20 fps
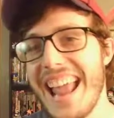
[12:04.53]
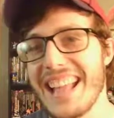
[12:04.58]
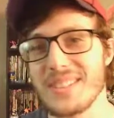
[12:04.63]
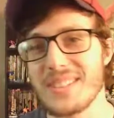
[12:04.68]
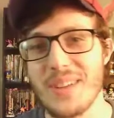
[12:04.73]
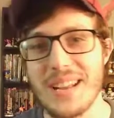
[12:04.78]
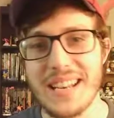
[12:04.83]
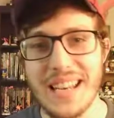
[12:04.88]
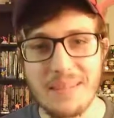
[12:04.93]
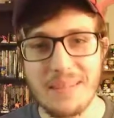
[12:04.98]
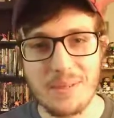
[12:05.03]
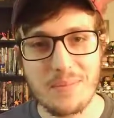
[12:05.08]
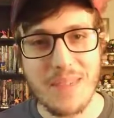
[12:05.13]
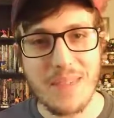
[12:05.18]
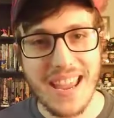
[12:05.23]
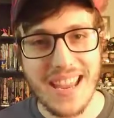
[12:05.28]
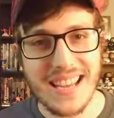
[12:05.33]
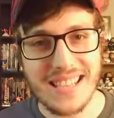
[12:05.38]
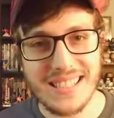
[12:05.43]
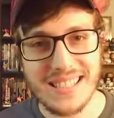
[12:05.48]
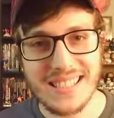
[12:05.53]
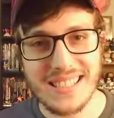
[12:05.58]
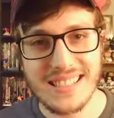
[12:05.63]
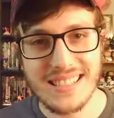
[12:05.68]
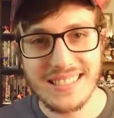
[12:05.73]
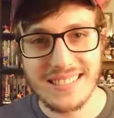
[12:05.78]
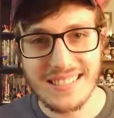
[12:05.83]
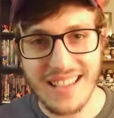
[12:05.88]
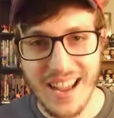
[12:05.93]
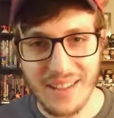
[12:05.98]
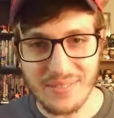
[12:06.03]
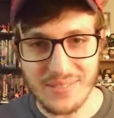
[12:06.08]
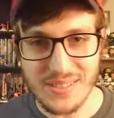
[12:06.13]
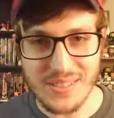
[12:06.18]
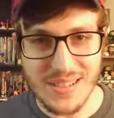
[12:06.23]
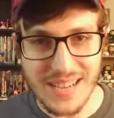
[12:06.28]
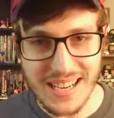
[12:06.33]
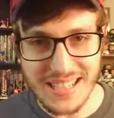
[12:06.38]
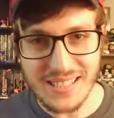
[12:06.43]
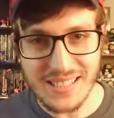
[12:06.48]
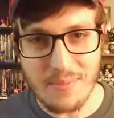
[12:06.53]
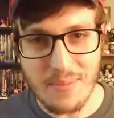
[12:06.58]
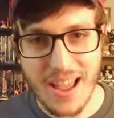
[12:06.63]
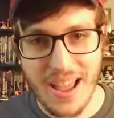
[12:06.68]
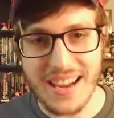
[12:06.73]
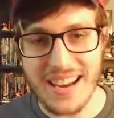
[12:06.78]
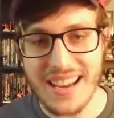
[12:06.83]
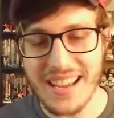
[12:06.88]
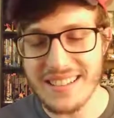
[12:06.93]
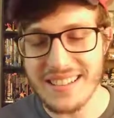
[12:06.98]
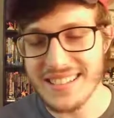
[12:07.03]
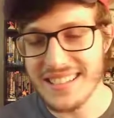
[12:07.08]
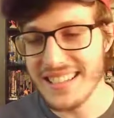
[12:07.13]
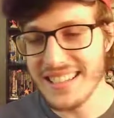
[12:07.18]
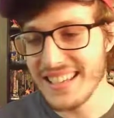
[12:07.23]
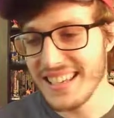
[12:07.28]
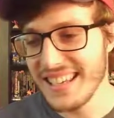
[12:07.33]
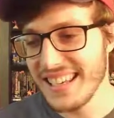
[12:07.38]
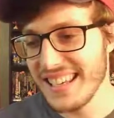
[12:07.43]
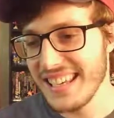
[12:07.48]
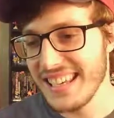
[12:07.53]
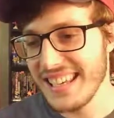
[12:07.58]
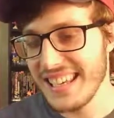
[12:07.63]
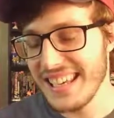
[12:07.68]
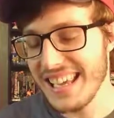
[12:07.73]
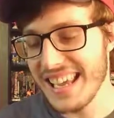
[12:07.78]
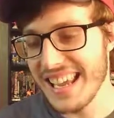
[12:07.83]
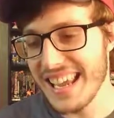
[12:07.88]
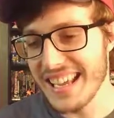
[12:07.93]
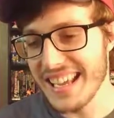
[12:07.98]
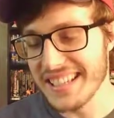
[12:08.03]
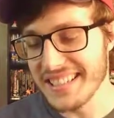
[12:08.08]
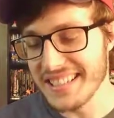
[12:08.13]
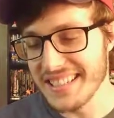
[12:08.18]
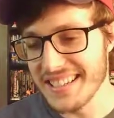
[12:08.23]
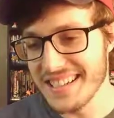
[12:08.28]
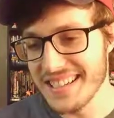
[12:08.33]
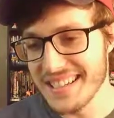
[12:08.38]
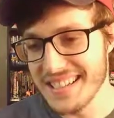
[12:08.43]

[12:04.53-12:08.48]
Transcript: And so I named him Ace, after Ace the Bat Hound. And